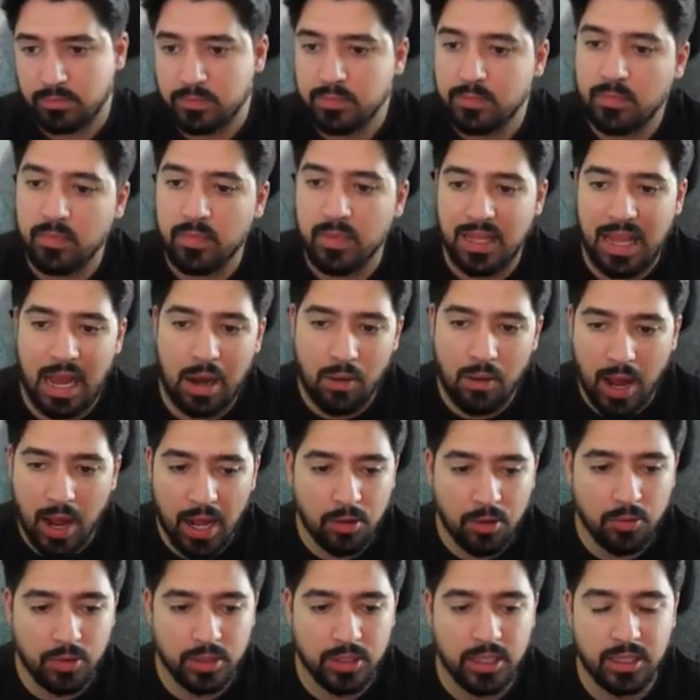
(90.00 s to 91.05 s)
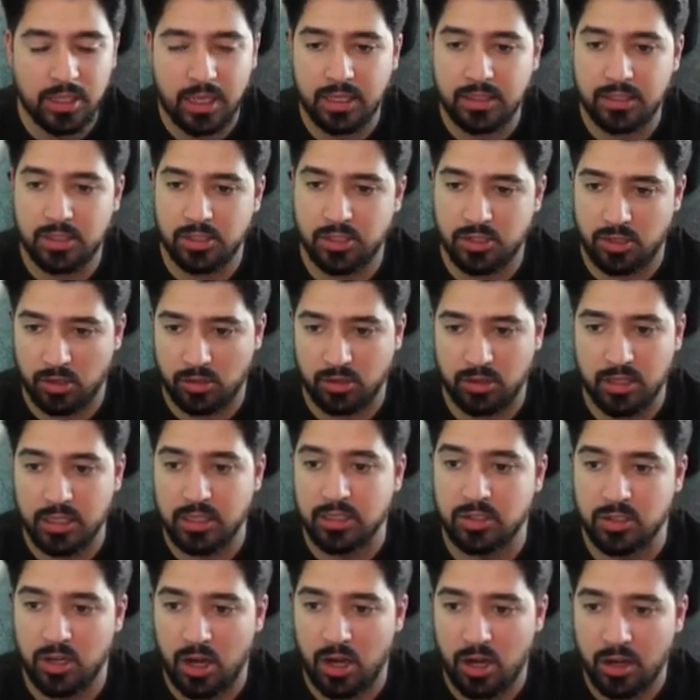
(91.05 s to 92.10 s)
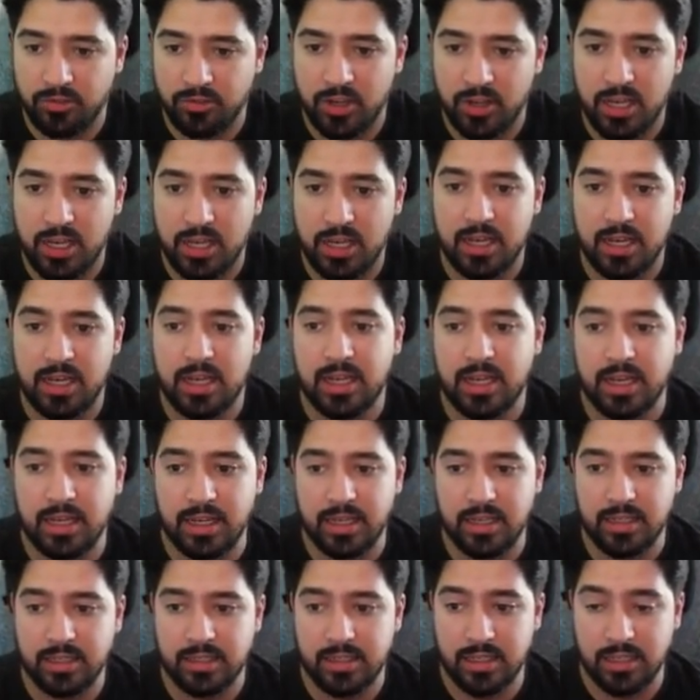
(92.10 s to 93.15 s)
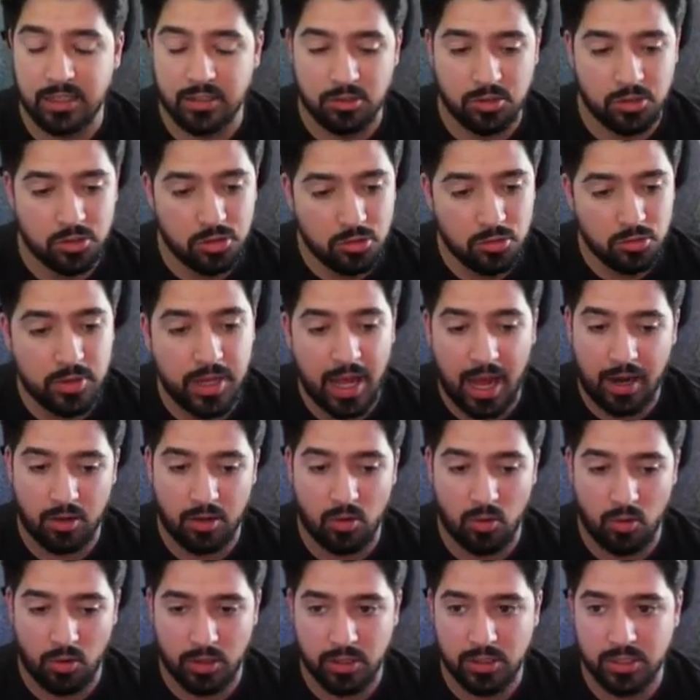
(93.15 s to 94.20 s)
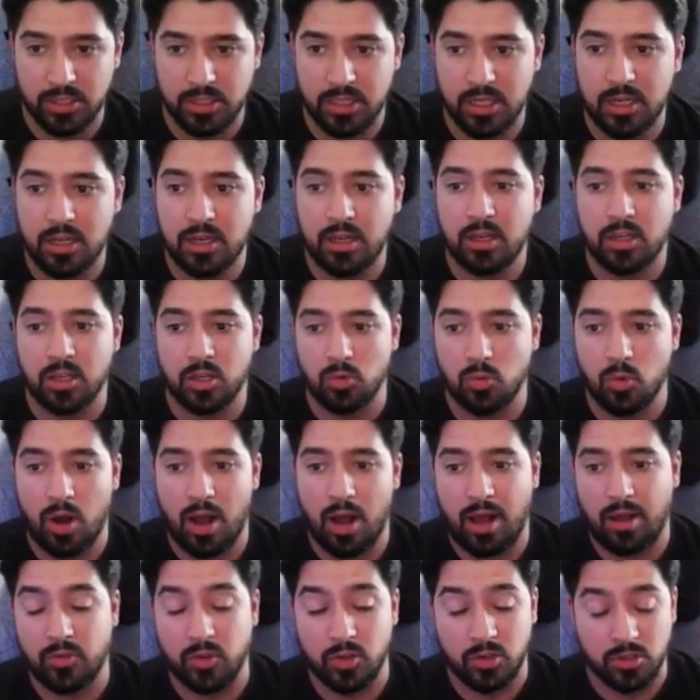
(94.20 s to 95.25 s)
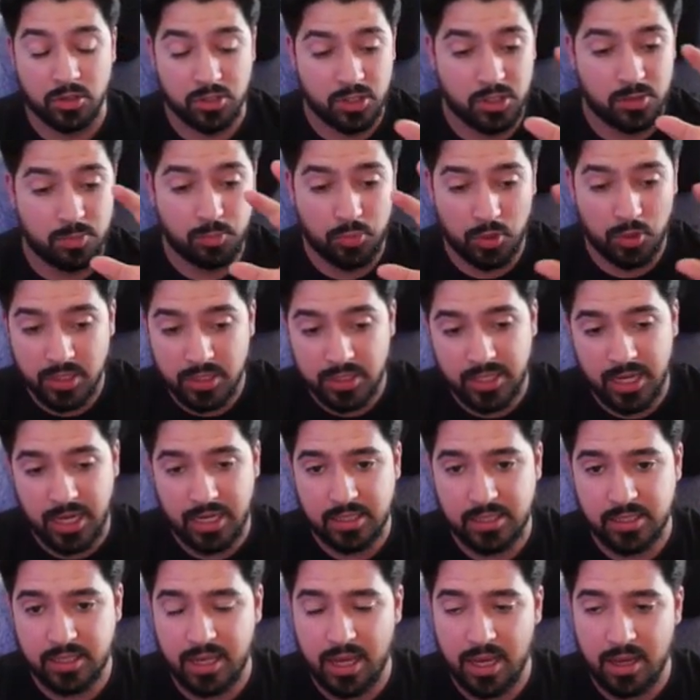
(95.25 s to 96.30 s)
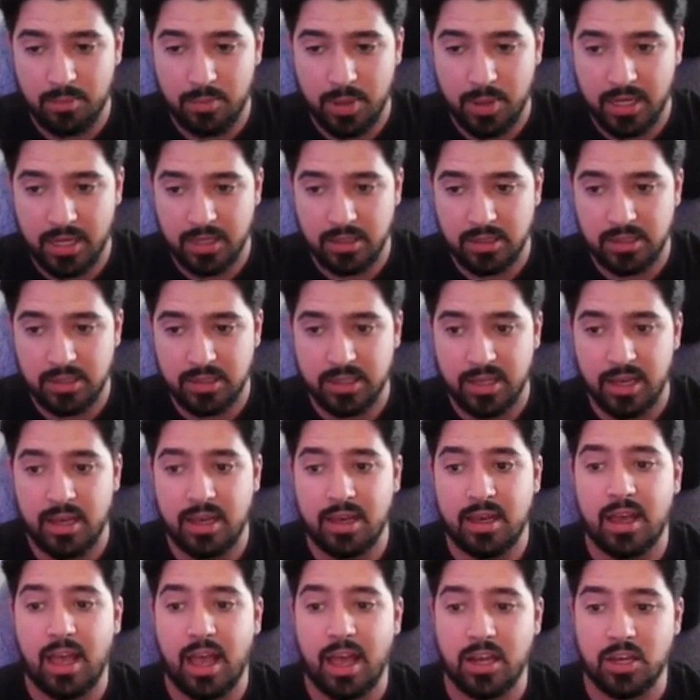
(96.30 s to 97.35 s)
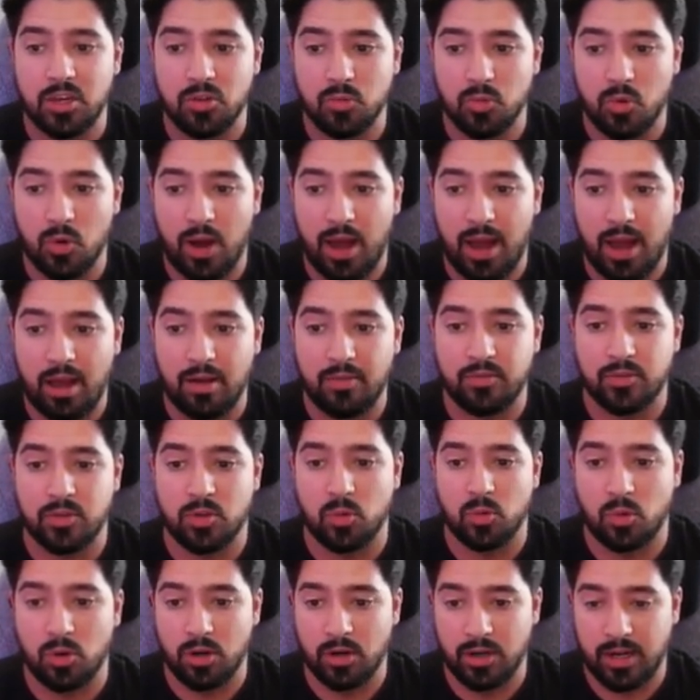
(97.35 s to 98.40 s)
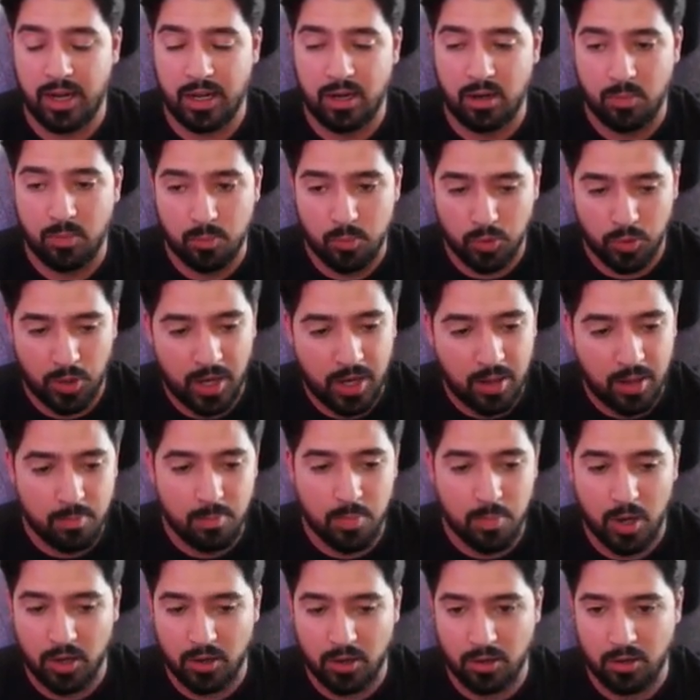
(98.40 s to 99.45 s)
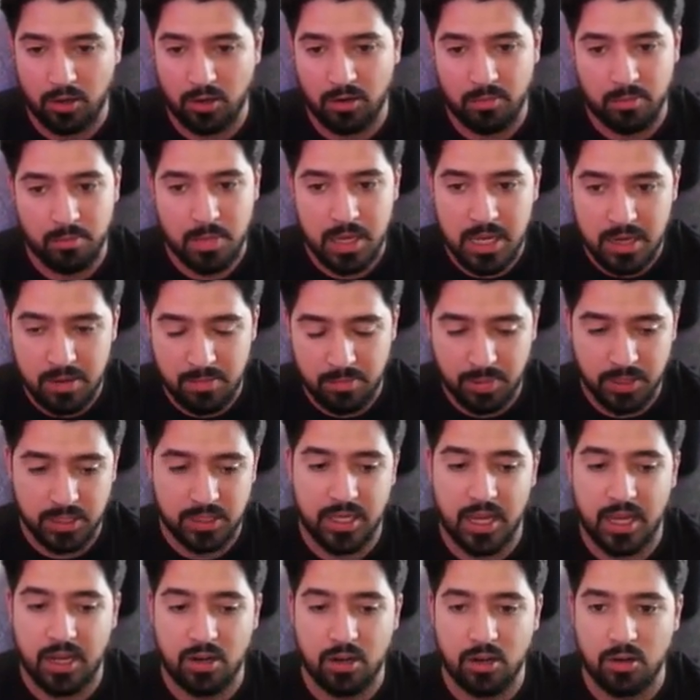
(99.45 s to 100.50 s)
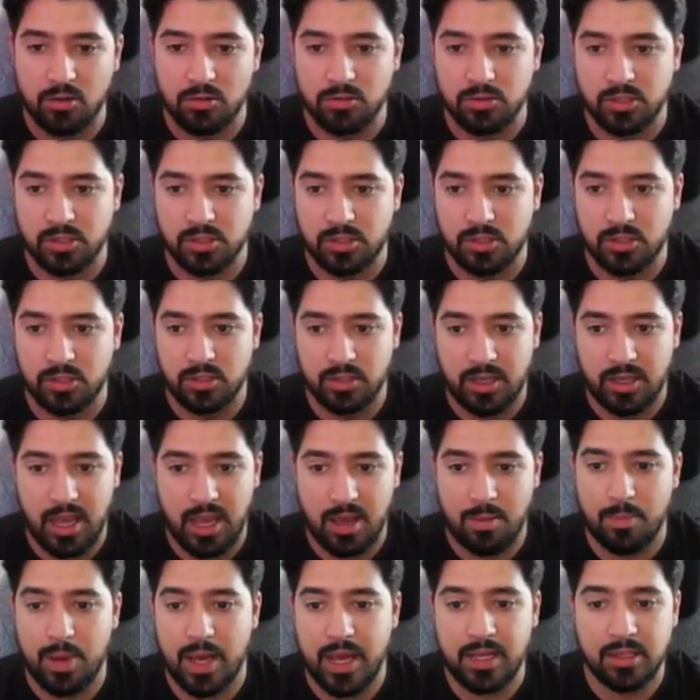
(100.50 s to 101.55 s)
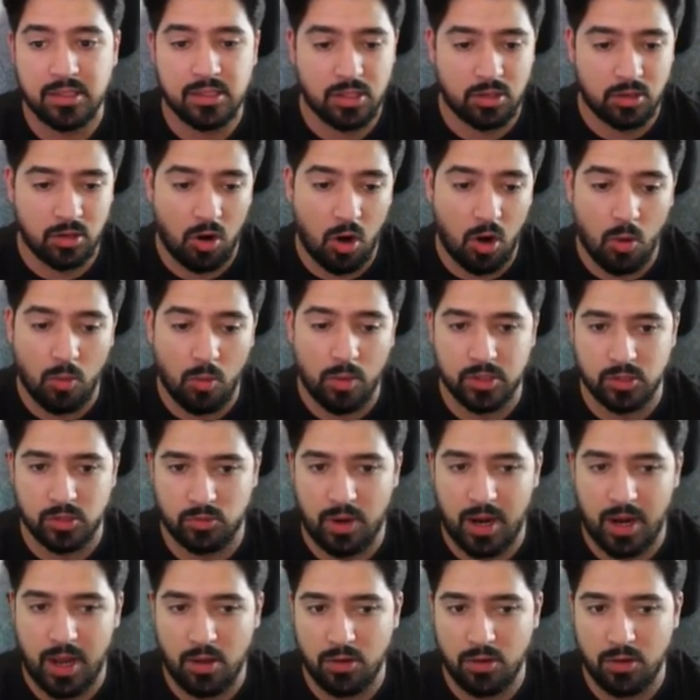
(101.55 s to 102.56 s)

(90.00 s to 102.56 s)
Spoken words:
How I really like to start things off is in two categories. You will have your sprint test campaigns, and you will have your kind of bread and butter, meat and potatoes campaigns that are always around.